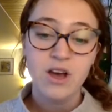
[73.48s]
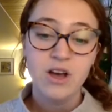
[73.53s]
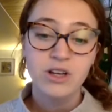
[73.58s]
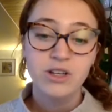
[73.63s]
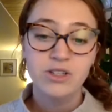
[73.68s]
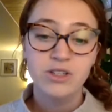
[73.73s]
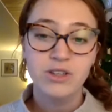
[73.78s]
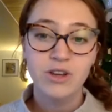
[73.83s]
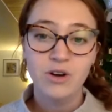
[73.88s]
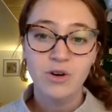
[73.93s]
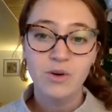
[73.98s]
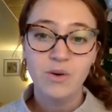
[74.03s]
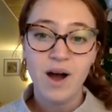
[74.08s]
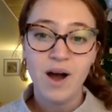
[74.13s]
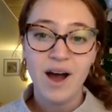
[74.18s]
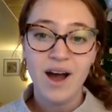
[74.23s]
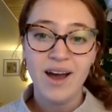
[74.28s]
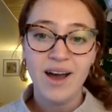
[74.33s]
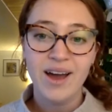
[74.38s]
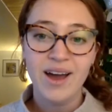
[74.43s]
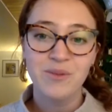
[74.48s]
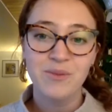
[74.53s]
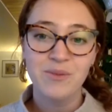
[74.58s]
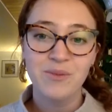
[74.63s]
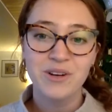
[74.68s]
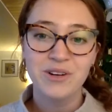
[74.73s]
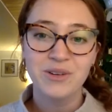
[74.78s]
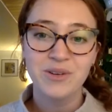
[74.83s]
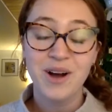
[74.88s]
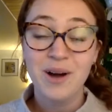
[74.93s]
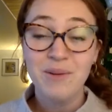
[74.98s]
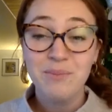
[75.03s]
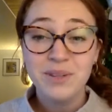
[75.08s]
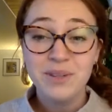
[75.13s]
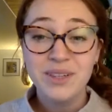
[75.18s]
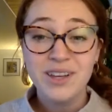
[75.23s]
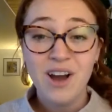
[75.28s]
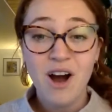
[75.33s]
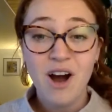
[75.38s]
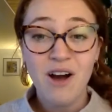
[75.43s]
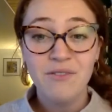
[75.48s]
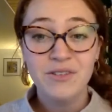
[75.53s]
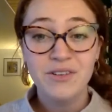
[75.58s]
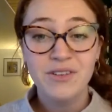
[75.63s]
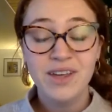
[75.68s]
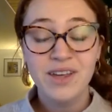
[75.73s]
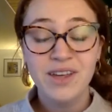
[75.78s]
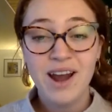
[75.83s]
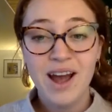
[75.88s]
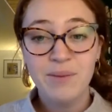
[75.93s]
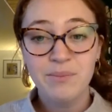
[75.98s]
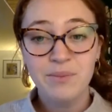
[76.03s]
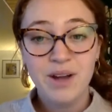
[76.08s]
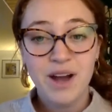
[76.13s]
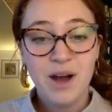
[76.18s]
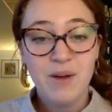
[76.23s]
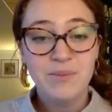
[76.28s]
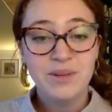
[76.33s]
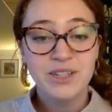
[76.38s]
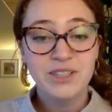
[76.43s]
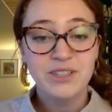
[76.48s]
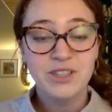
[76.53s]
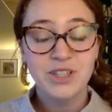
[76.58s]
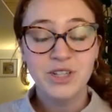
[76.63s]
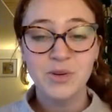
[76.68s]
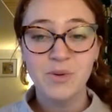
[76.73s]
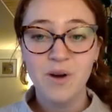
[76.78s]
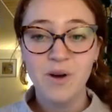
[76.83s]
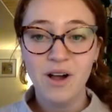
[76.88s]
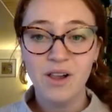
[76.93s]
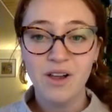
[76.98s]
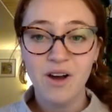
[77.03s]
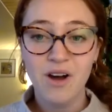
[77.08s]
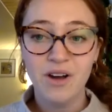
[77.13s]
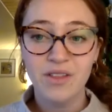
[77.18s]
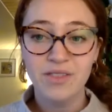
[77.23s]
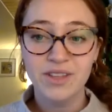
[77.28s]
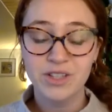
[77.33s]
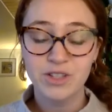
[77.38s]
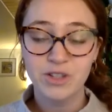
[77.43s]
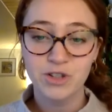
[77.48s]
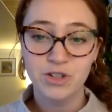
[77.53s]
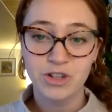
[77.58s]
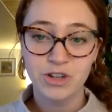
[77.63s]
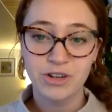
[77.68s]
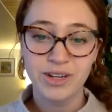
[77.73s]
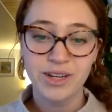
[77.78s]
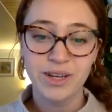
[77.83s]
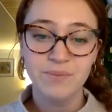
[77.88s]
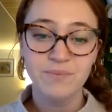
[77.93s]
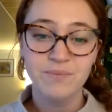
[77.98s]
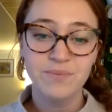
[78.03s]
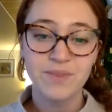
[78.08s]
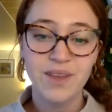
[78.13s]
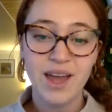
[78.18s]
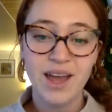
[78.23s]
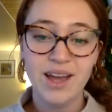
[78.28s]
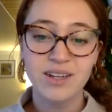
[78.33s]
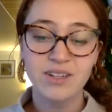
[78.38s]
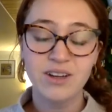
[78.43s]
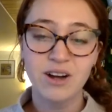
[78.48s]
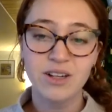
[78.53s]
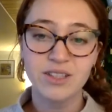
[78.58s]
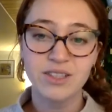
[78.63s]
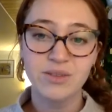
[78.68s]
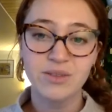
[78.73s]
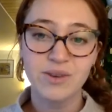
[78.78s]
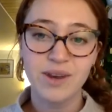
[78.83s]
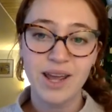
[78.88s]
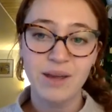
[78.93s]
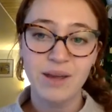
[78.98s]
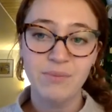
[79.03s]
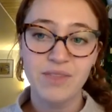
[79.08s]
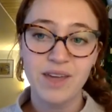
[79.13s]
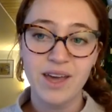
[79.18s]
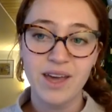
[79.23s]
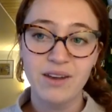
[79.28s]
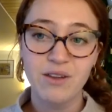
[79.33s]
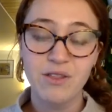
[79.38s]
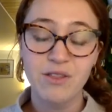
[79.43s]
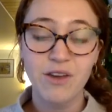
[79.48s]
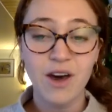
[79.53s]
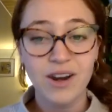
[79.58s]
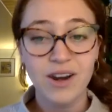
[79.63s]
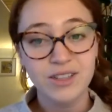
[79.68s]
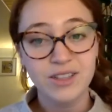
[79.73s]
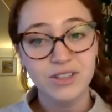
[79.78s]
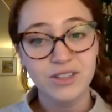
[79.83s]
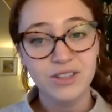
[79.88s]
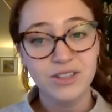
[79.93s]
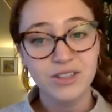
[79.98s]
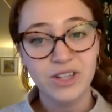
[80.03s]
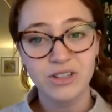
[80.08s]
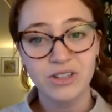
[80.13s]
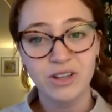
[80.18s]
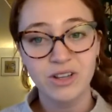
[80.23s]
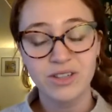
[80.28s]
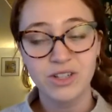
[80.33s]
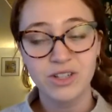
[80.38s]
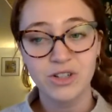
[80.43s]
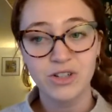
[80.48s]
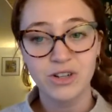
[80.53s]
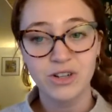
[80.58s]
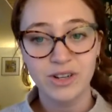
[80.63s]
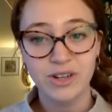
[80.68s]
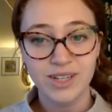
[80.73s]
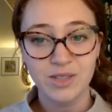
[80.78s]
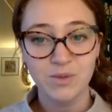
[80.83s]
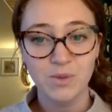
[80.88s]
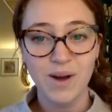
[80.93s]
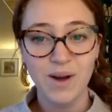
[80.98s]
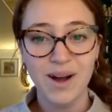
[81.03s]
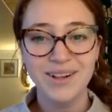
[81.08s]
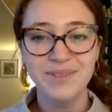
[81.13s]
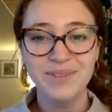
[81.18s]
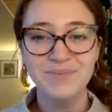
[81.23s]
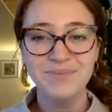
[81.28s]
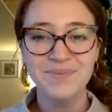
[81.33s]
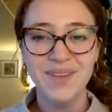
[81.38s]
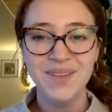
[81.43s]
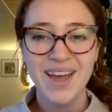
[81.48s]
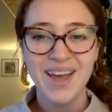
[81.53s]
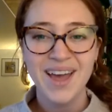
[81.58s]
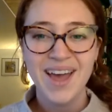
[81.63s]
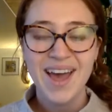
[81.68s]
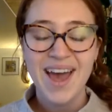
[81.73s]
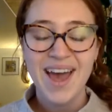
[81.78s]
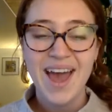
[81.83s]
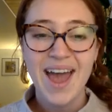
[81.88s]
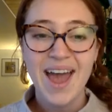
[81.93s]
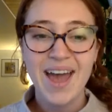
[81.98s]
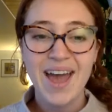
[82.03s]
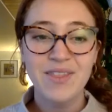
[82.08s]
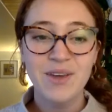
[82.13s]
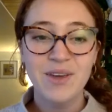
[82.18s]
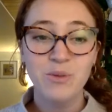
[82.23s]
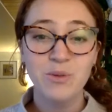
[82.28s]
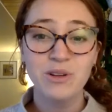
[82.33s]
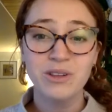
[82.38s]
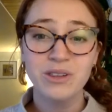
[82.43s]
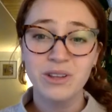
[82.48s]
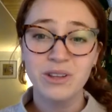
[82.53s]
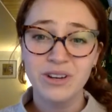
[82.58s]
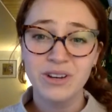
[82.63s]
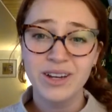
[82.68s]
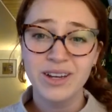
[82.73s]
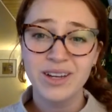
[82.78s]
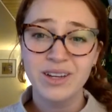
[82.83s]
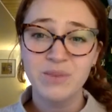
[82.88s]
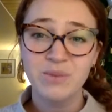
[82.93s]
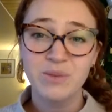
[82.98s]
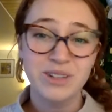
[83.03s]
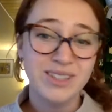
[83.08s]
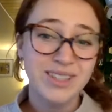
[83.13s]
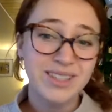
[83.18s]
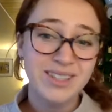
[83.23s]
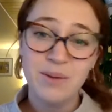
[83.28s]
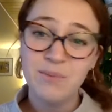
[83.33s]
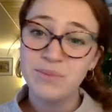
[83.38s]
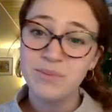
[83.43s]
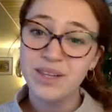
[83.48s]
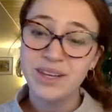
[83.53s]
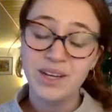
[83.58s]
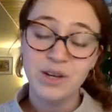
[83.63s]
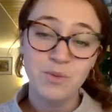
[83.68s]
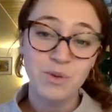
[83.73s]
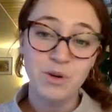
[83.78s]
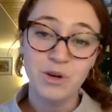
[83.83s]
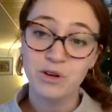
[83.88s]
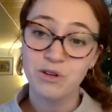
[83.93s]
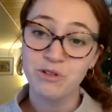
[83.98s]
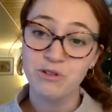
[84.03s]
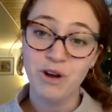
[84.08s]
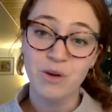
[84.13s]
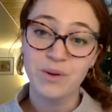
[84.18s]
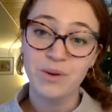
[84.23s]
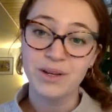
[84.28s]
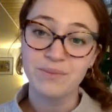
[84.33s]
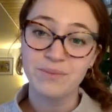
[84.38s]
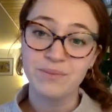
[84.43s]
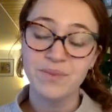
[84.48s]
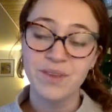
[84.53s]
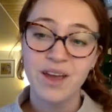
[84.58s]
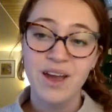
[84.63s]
So I want to humbly offer that I'm coming to you all on this journey, and to also name that Thoughtexchange is on this journey as well, and that we're learning and we're stumbling and we're growing.